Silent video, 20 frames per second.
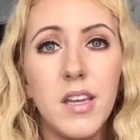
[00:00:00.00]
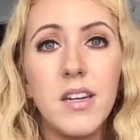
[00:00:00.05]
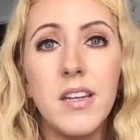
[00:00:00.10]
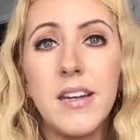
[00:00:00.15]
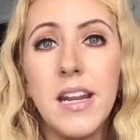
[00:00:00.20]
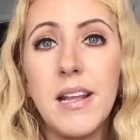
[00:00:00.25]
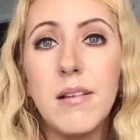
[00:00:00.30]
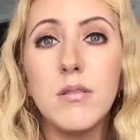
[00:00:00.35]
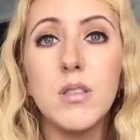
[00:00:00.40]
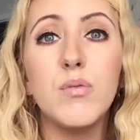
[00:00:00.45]
and
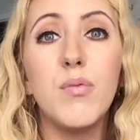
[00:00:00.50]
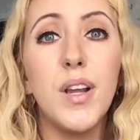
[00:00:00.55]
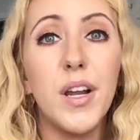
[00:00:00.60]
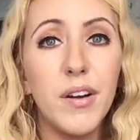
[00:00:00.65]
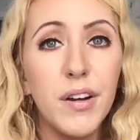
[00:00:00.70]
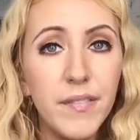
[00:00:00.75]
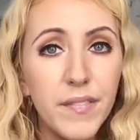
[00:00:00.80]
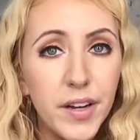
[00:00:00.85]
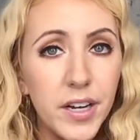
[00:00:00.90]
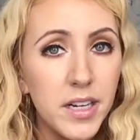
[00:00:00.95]
he was very,
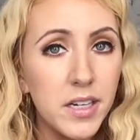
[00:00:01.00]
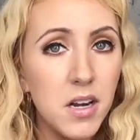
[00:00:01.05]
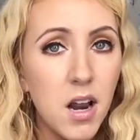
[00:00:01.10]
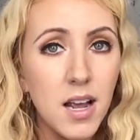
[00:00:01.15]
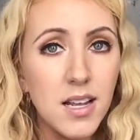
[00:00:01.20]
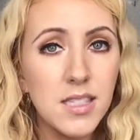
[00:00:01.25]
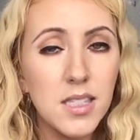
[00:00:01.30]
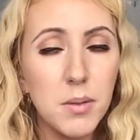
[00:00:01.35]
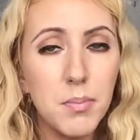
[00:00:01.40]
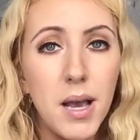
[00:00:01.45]
very
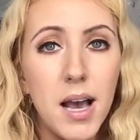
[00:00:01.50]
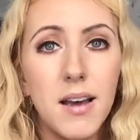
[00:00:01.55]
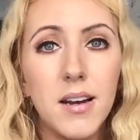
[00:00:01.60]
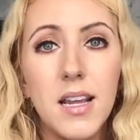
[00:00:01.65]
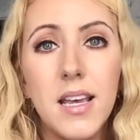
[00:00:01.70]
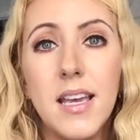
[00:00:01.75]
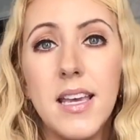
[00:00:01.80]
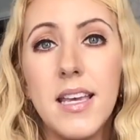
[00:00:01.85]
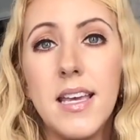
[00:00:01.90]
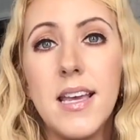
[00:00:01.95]
nice about
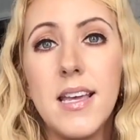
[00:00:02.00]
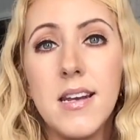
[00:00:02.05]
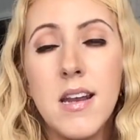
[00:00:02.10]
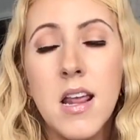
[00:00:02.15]
it, and